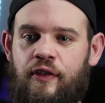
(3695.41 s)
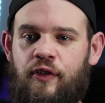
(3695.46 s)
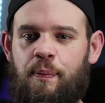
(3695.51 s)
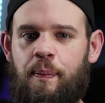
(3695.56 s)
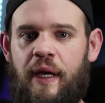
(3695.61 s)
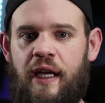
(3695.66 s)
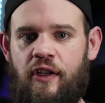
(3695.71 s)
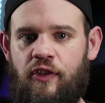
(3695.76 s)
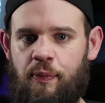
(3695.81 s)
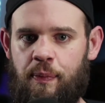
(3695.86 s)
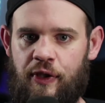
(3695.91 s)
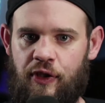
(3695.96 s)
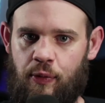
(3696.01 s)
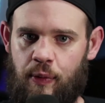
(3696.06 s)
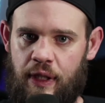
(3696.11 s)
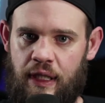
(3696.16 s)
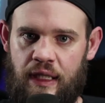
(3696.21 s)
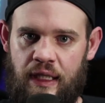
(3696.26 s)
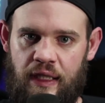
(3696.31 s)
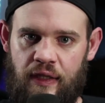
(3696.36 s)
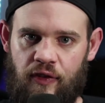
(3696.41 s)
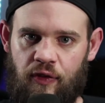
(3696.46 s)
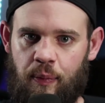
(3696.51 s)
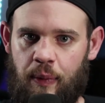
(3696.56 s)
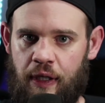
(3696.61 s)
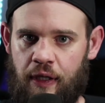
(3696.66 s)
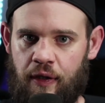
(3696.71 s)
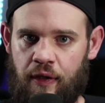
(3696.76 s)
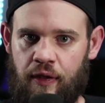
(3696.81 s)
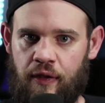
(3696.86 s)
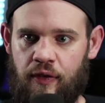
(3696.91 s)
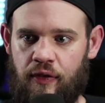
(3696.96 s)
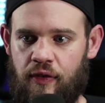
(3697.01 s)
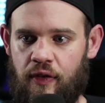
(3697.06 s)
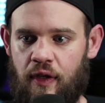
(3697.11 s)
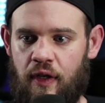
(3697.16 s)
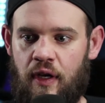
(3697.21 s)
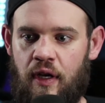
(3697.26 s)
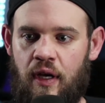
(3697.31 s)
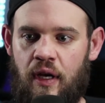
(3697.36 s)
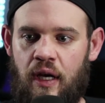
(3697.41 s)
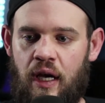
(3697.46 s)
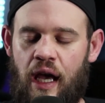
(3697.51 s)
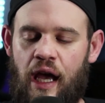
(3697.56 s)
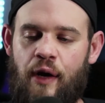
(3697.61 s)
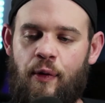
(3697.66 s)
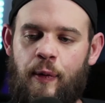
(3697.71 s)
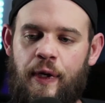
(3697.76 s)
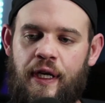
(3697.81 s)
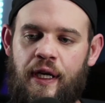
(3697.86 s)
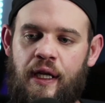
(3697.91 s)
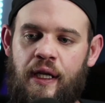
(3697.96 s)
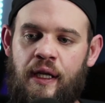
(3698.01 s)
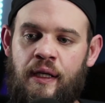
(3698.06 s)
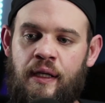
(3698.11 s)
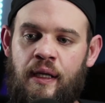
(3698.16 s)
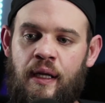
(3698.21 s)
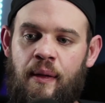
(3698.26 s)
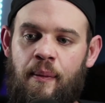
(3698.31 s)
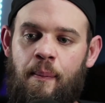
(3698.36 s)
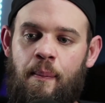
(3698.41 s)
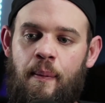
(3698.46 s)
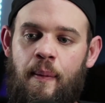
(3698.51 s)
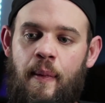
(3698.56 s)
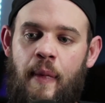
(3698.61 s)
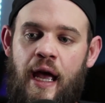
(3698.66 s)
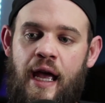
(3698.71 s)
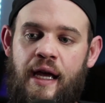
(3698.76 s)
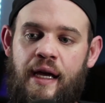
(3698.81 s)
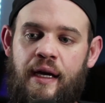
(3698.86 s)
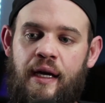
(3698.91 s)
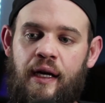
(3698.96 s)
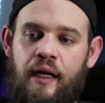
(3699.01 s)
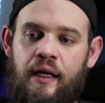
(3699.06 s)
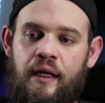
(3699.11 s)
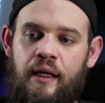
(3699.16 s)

space between these speakers, and we can make